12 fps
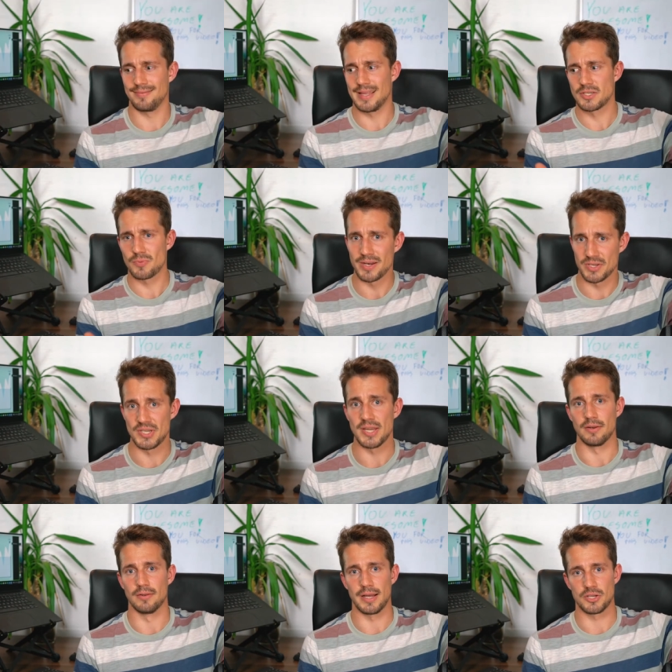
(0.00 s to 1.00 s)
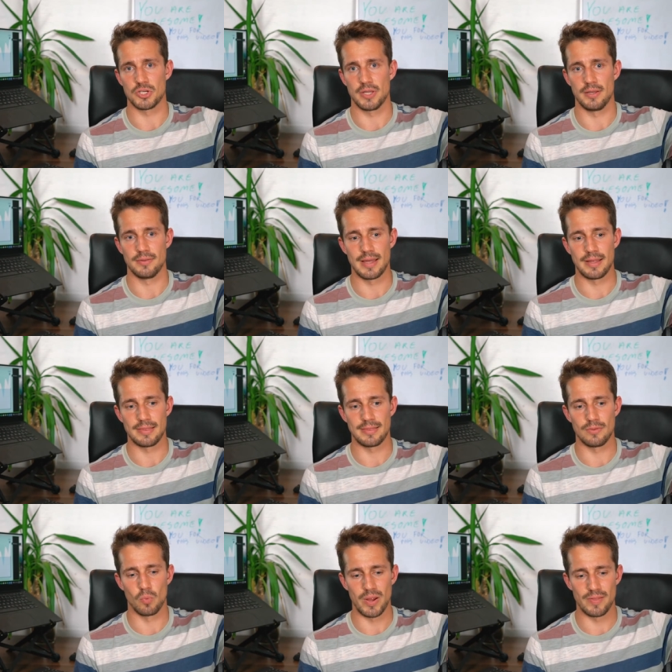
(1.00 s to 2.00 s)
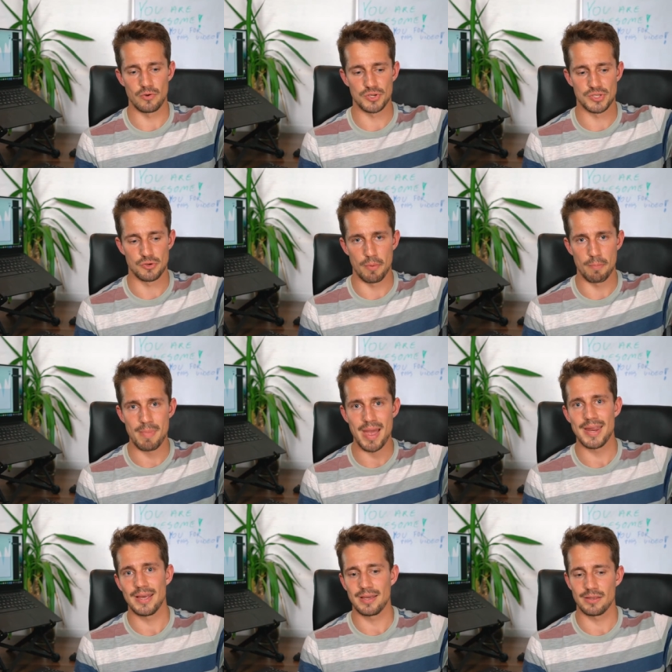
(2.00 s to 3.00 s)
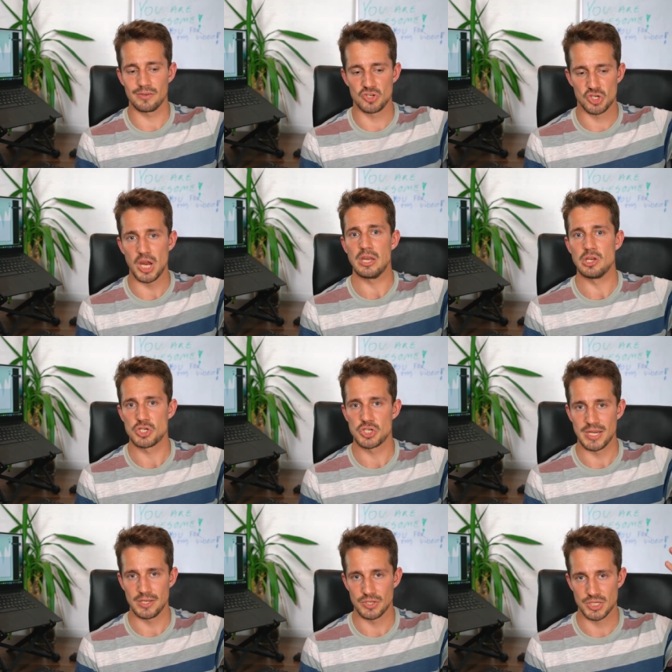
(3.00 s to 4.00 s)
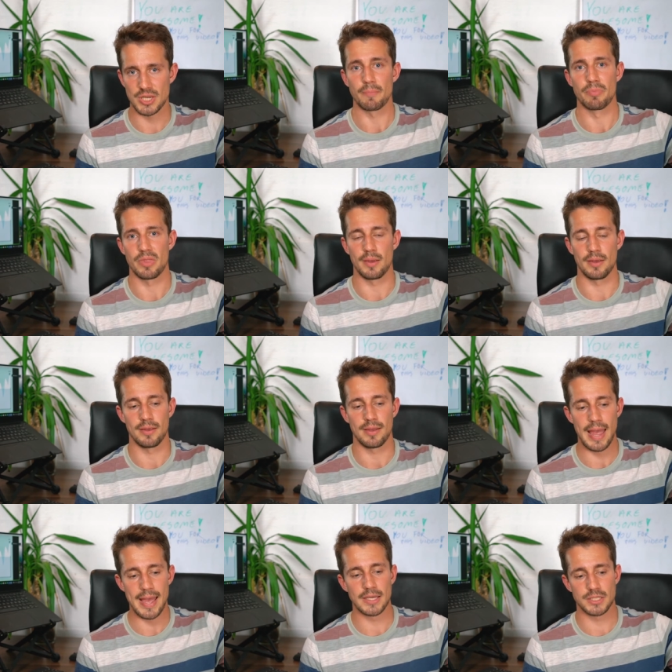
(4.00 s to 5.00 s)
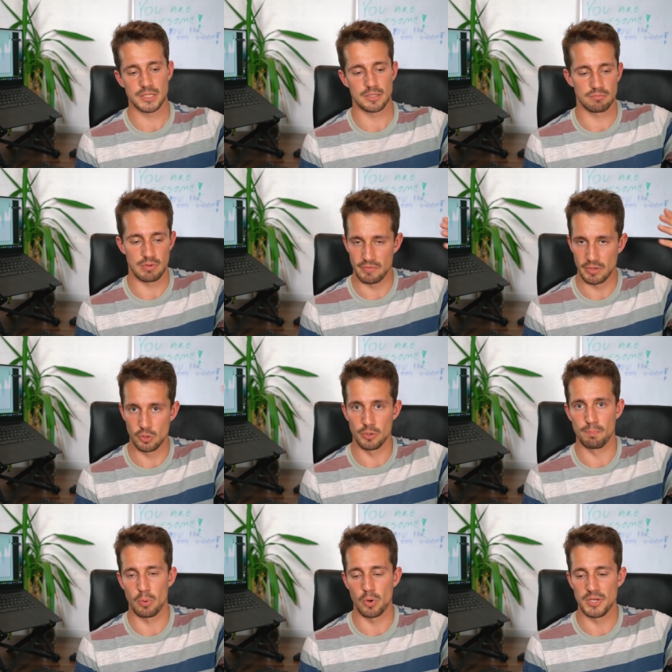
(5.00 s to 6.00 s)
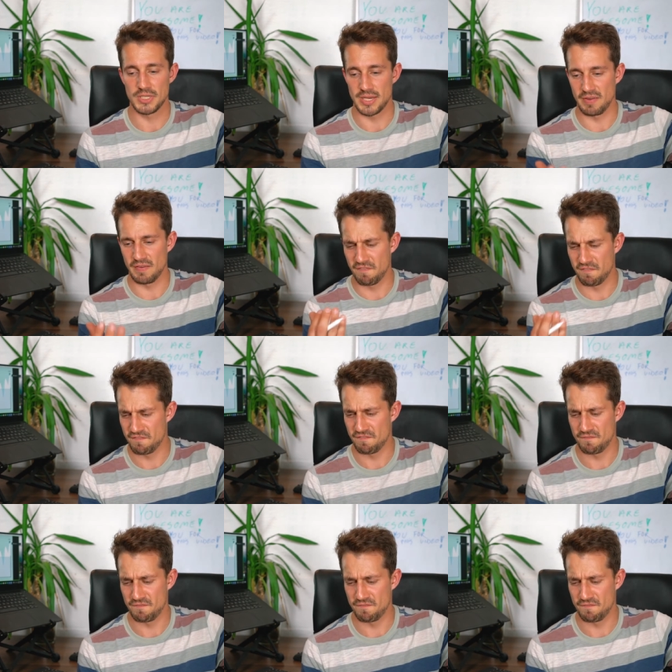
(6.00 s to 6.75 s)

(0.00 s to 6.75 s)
That's quite a signal, actually, that when there is dramatic change in something, as having good points, having